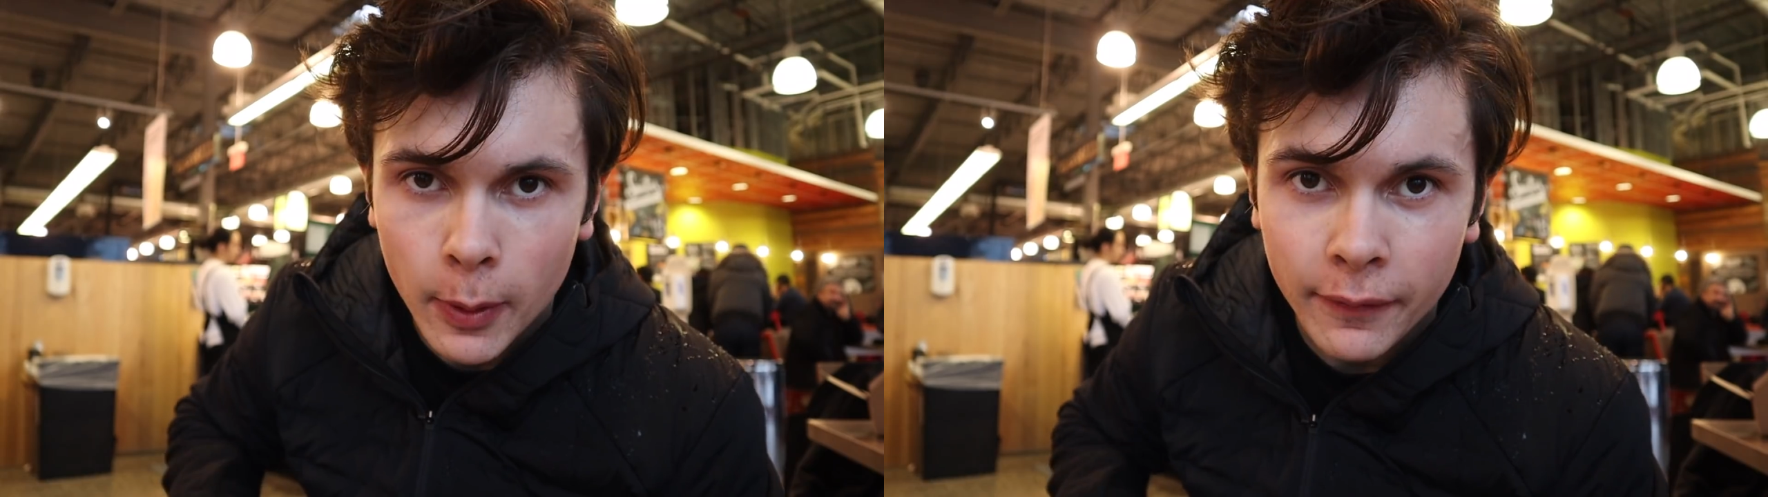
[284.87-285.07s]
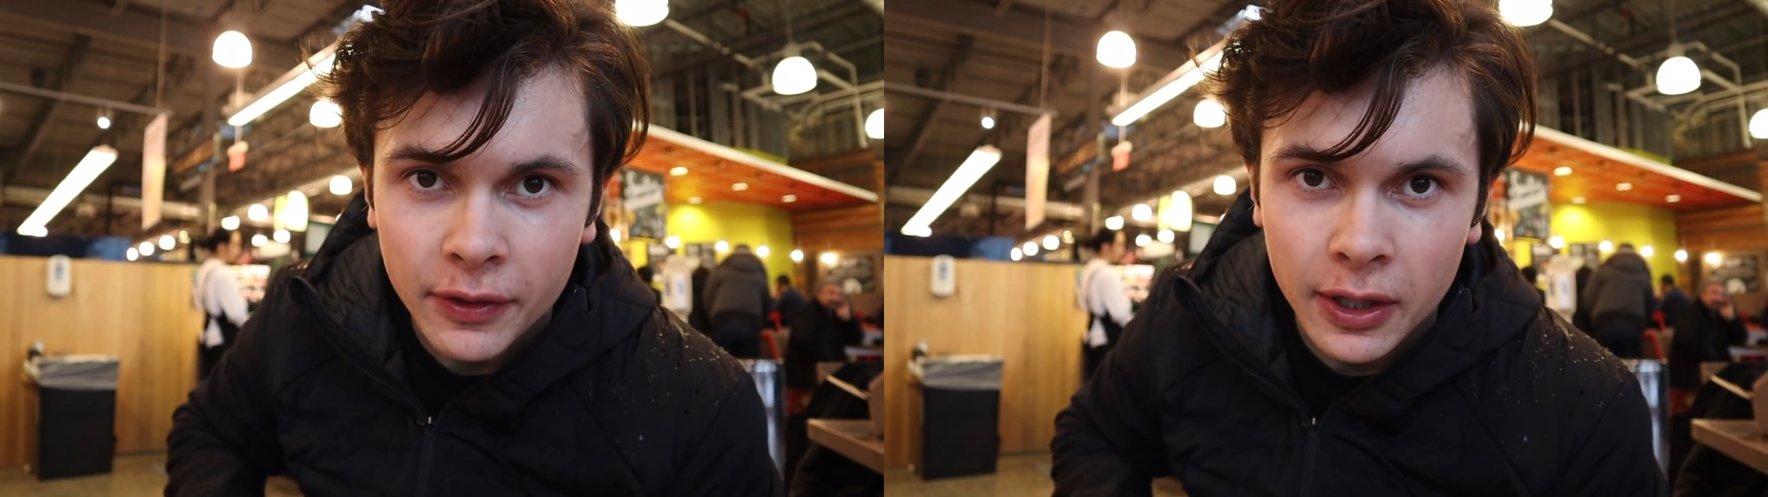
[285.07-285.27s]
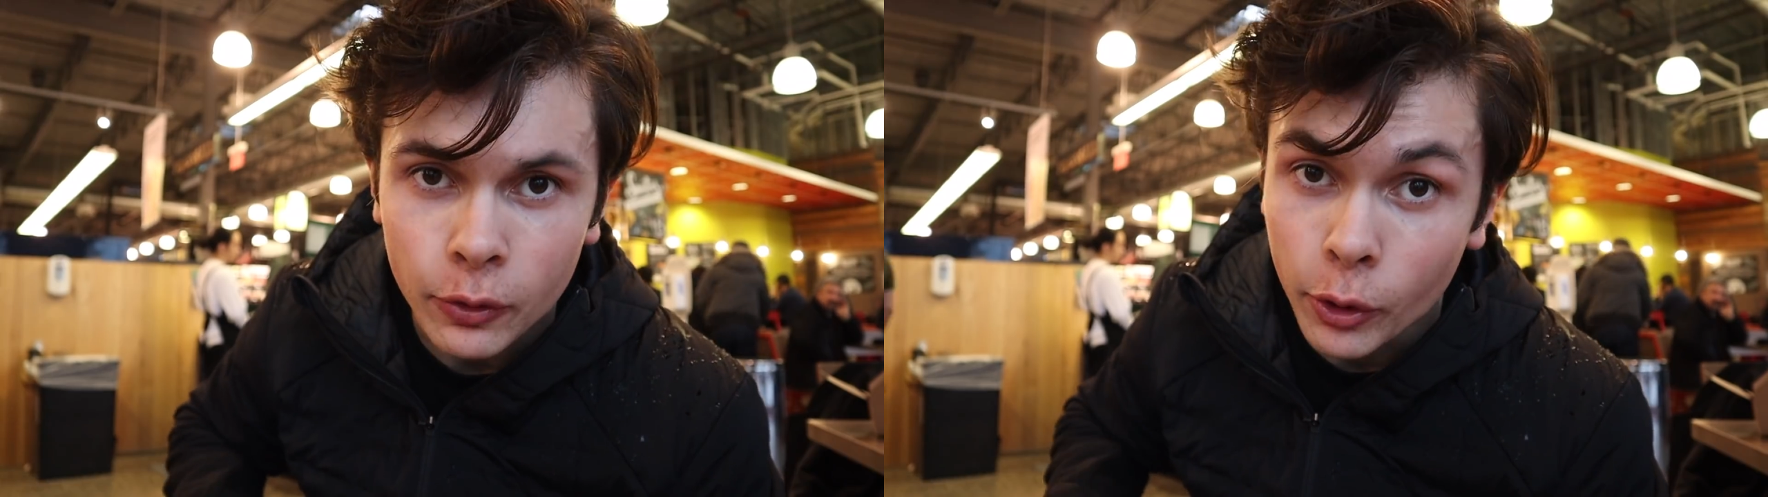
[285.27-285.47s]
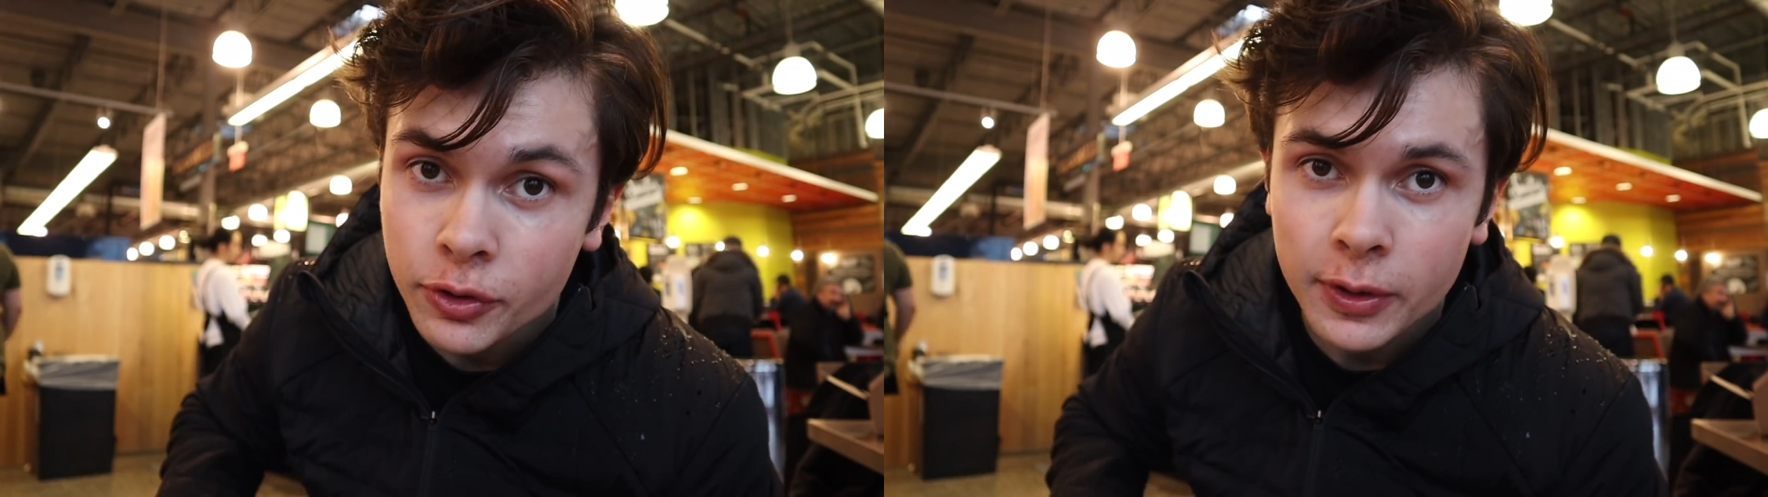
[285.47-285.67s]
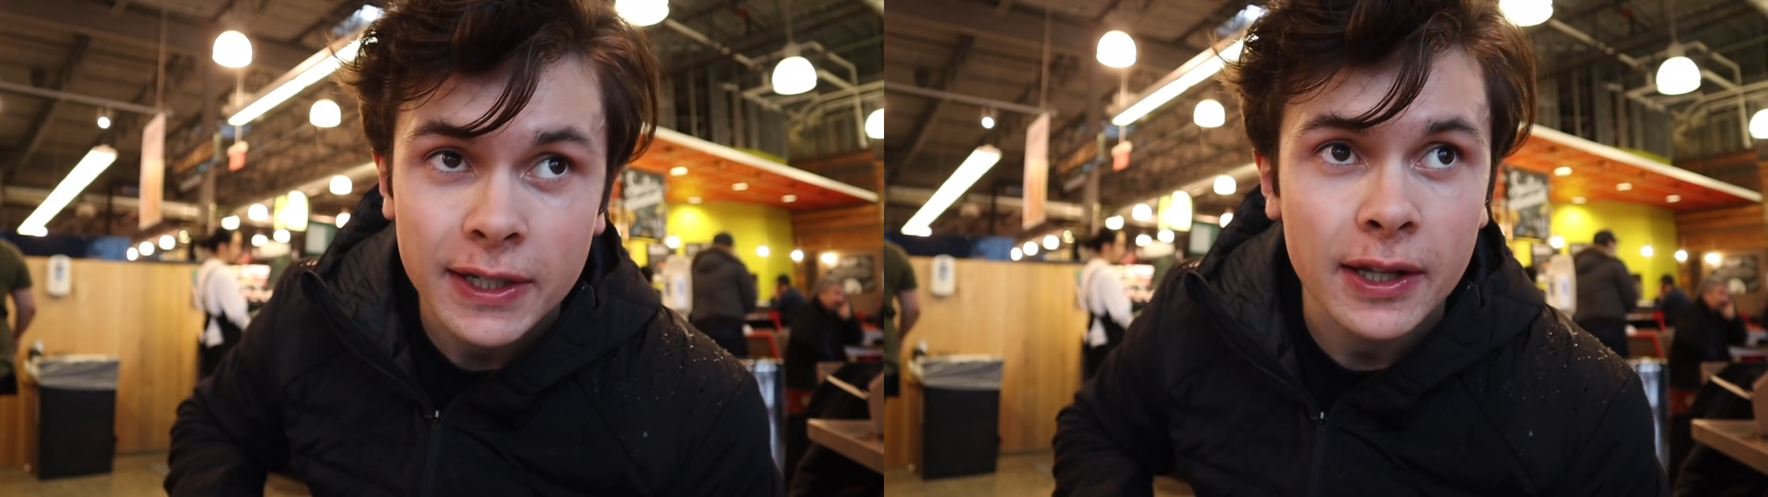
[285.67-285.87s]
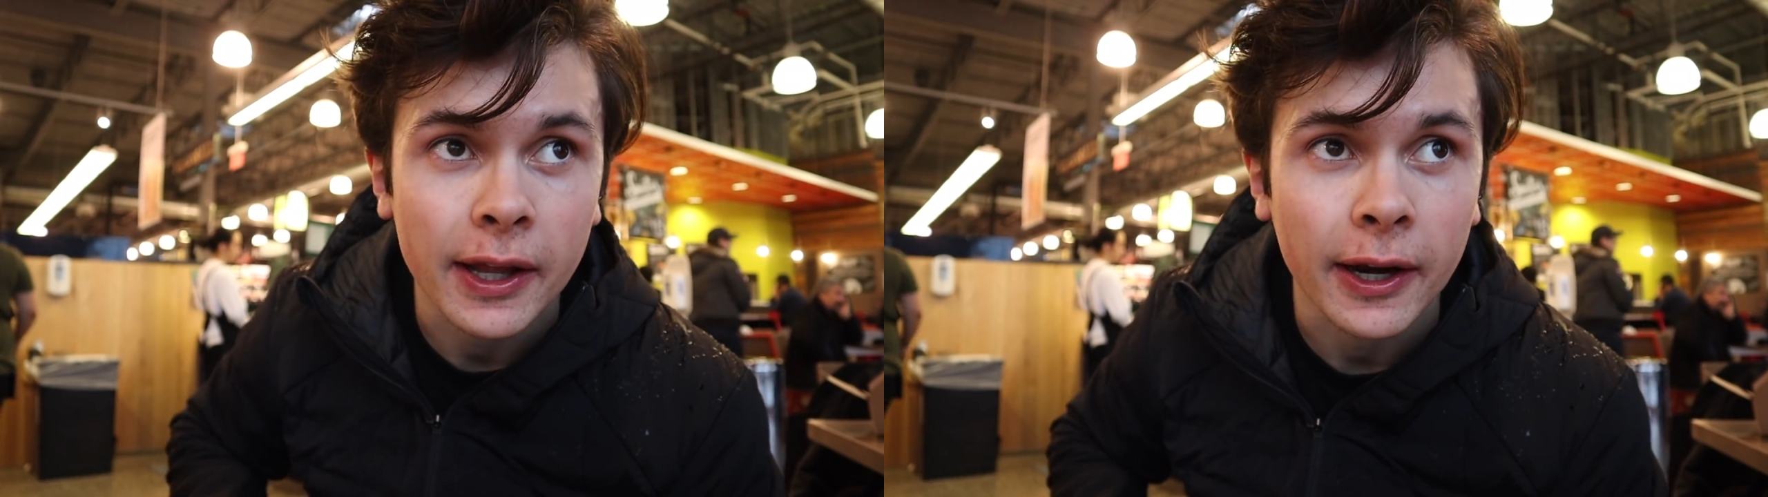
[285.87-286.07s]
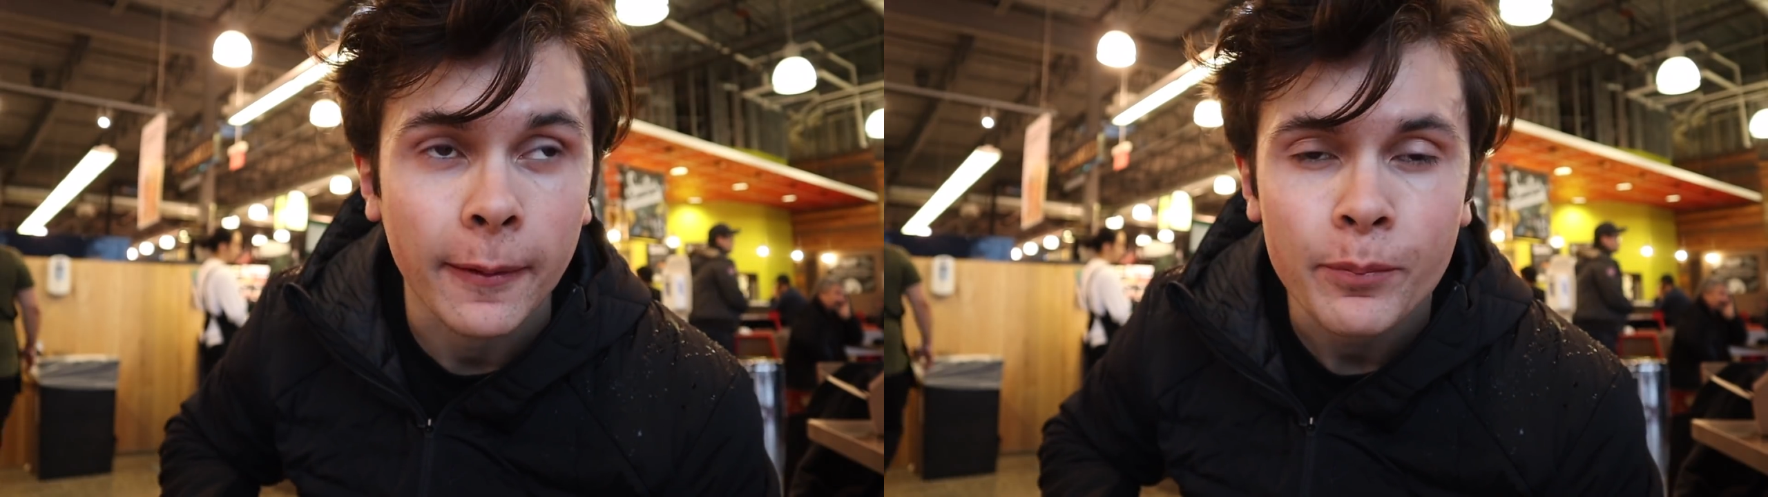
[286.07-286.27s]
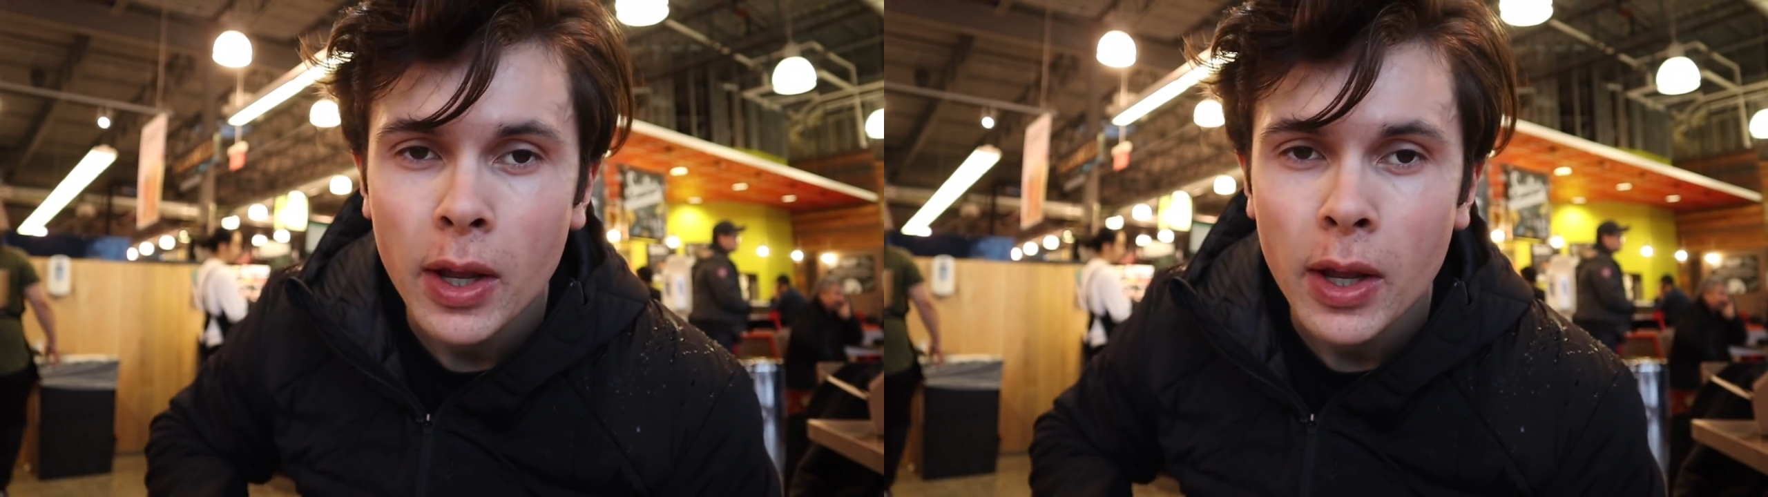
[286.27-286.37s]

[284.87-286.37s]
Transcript: off the groceries, and then